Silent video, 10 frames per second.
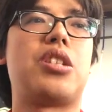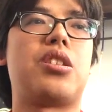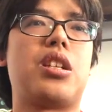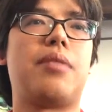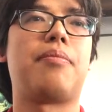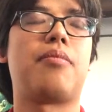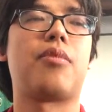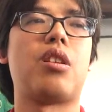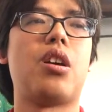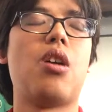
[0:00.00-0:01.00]
Let me
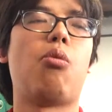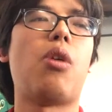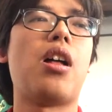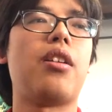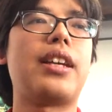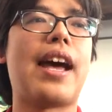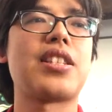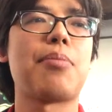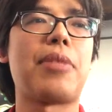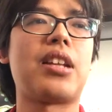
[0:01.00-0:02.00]
see. Well,
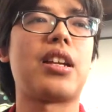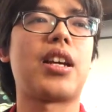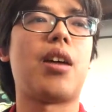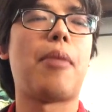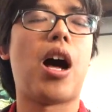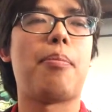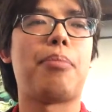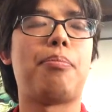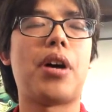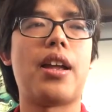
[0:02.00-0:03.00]
yeah, something did come
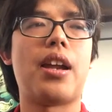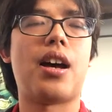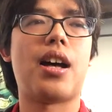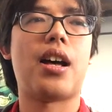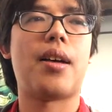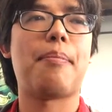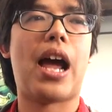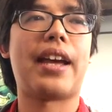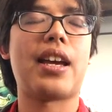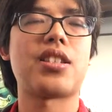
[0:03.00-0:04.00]
up, but
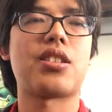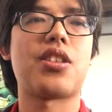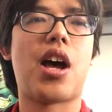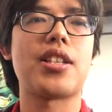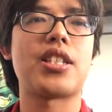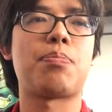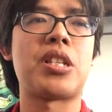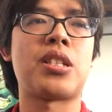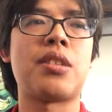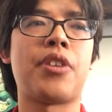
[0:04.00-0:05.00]
I guess not
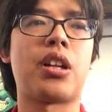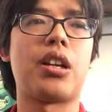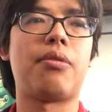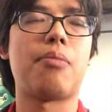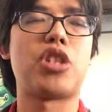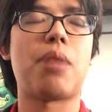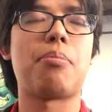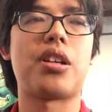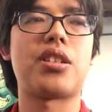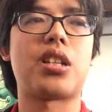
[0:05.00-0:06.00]
specifically from
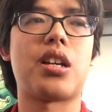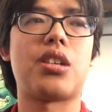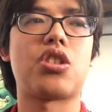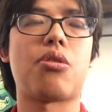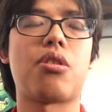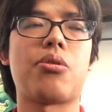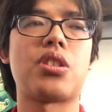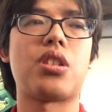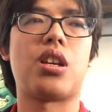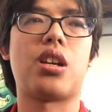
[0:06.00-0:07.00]
Jeopardy studies. So there
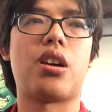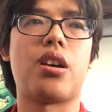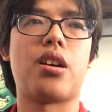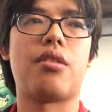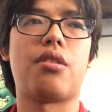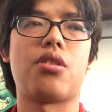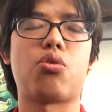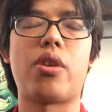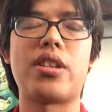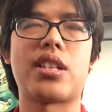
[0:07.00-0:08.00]
was the
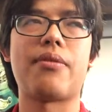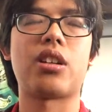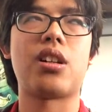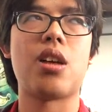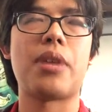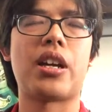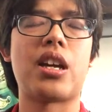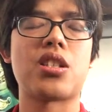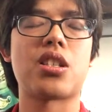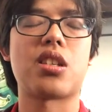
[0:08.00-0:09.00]
27 Club, I
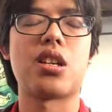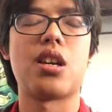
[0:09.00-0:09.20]
guess.